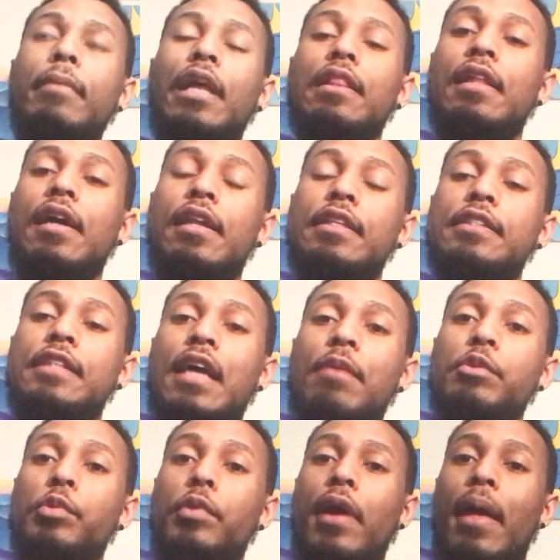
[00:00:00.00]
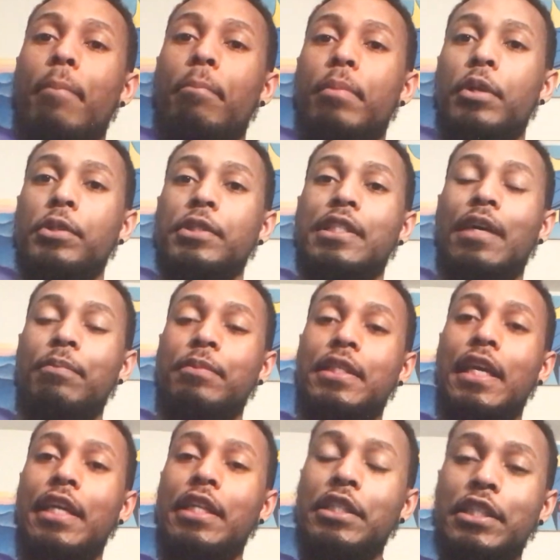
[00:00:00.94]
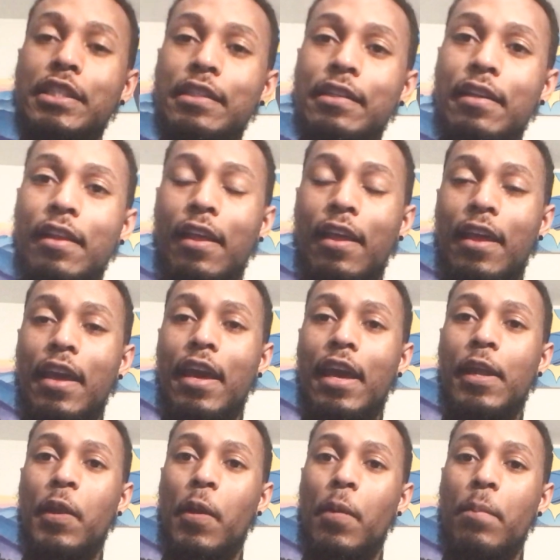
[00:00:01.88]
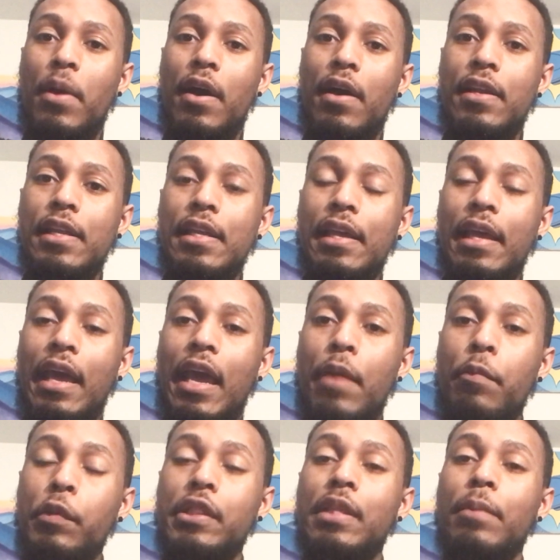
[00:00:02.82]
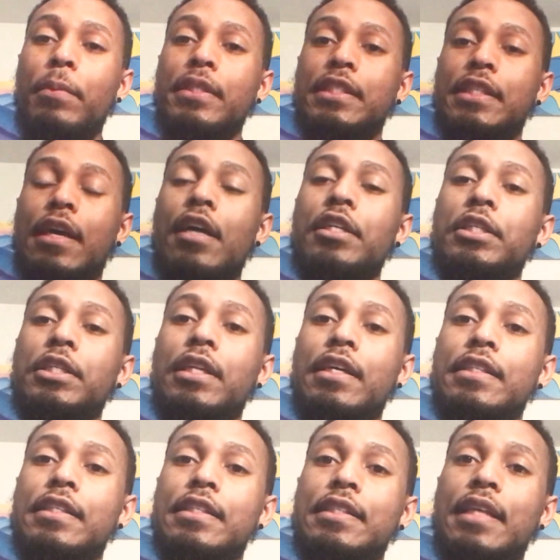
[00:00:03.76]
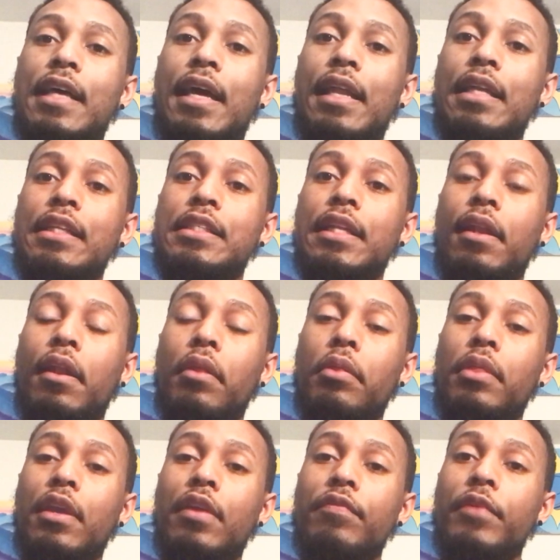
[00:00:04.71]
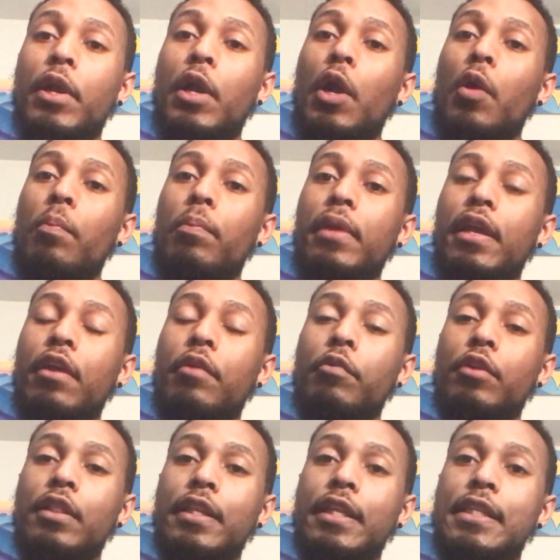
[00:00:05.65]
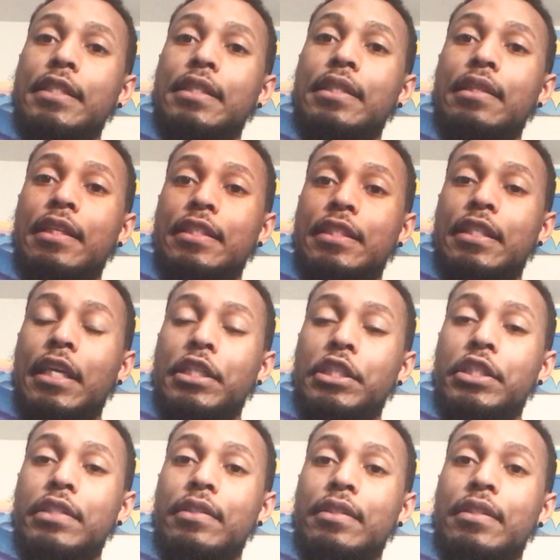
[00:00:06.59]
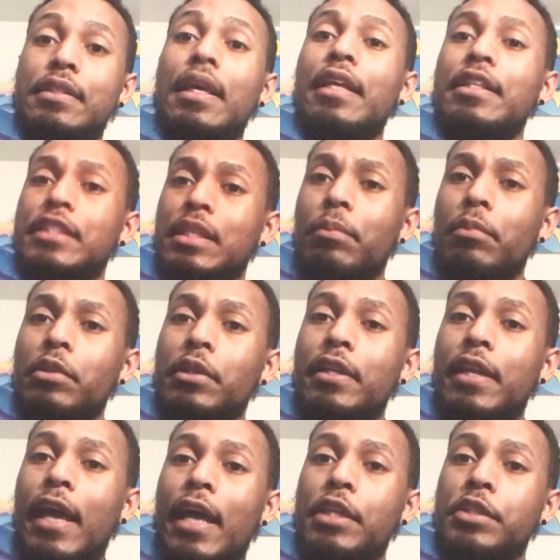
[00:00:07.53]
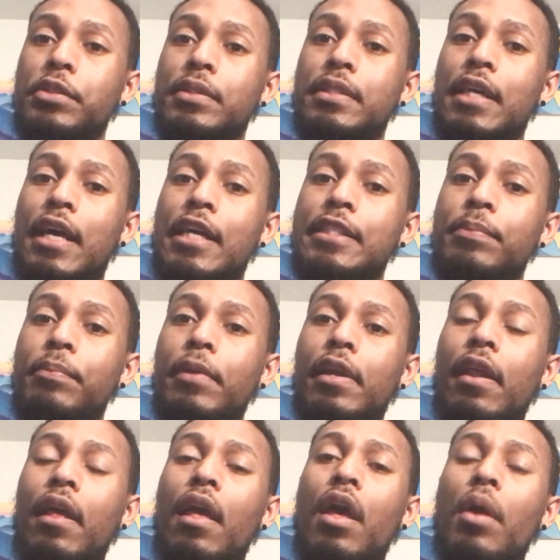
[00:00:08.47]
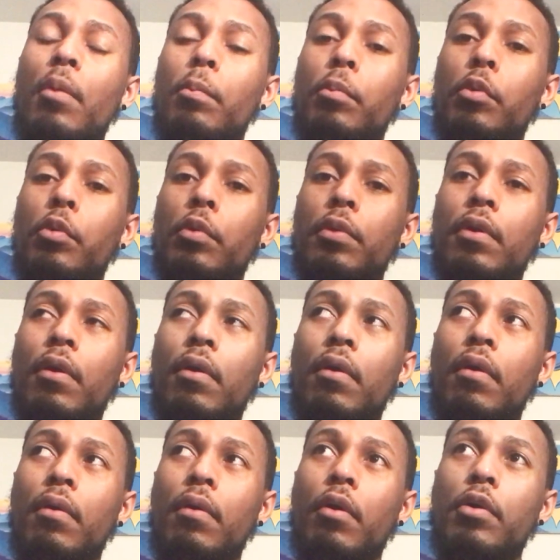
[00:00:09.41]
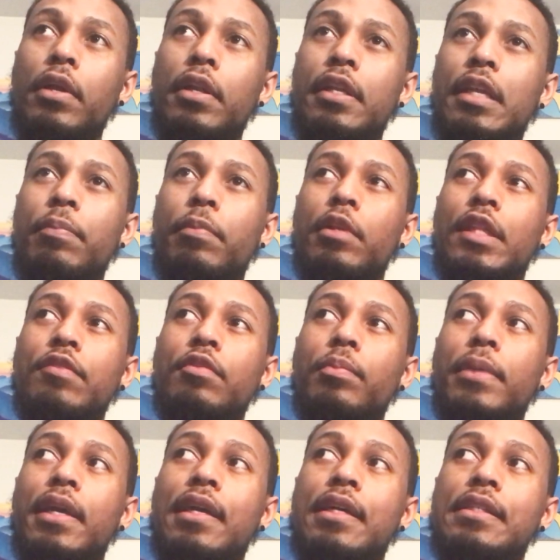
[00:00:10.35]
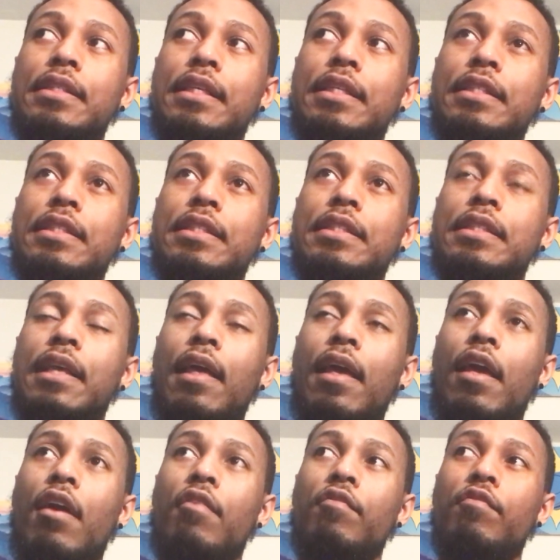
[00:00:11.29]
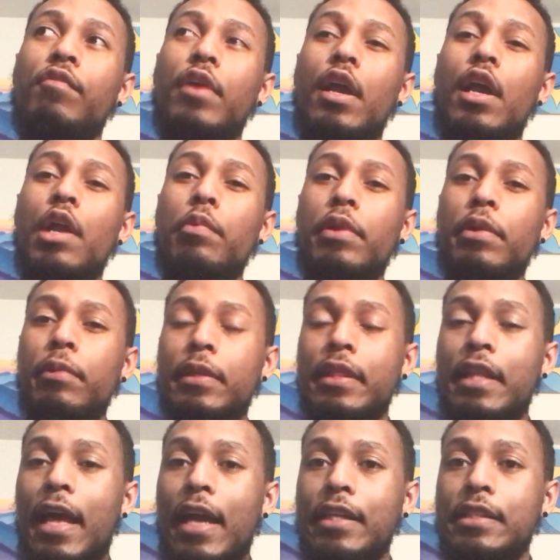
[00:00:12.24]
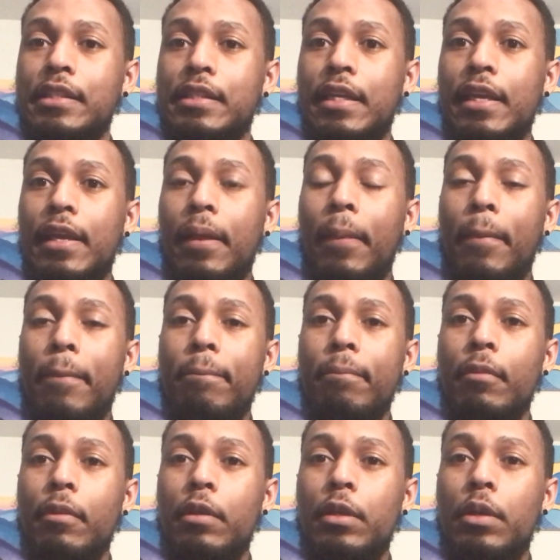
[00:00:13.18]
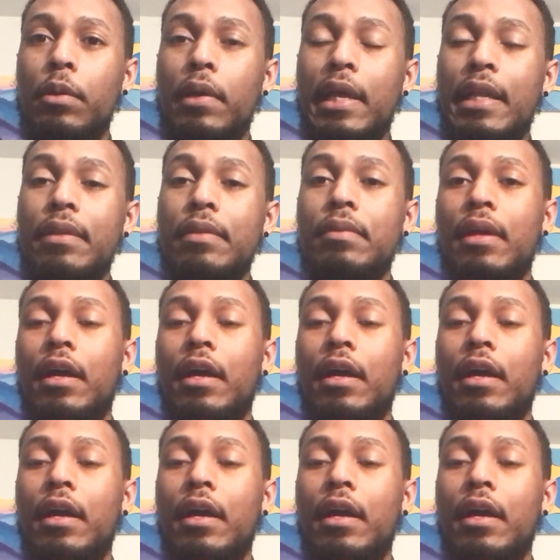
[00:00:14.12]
a lot of the times we'll have built up tension in our body, and what the massage does is that it's another thing for helping release this tension, similarly to exercise, but more on a deeper level because it's very relaxing. It